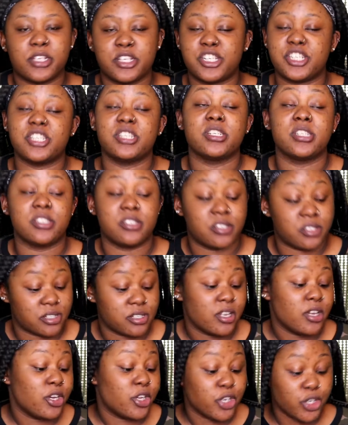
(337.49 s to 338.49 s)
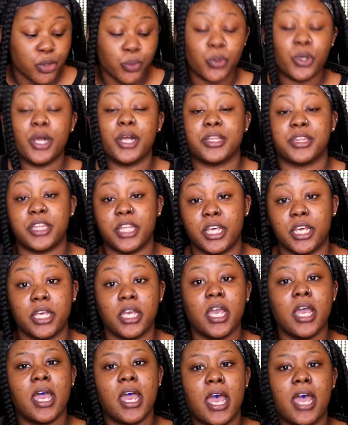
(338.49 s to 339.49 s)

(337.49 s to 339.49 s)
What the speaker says: She is doing her thing.